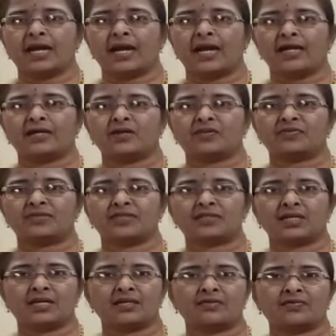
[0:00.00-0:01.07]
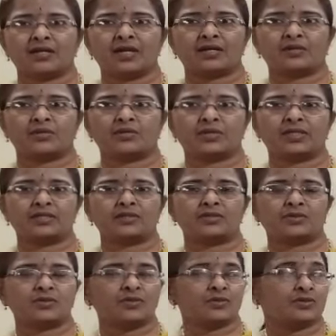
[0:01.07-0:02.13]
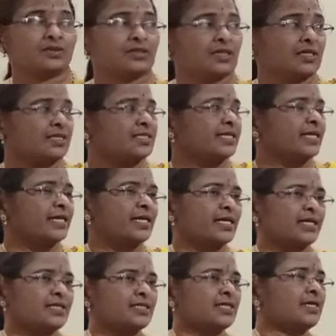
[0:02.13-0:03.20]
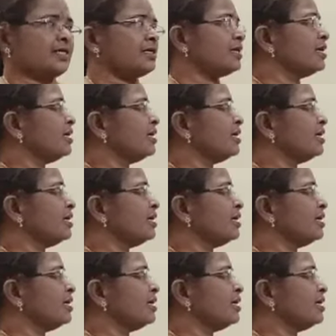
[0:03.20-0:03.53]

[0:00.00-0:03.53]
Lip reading: and after that we are going to the second lesson,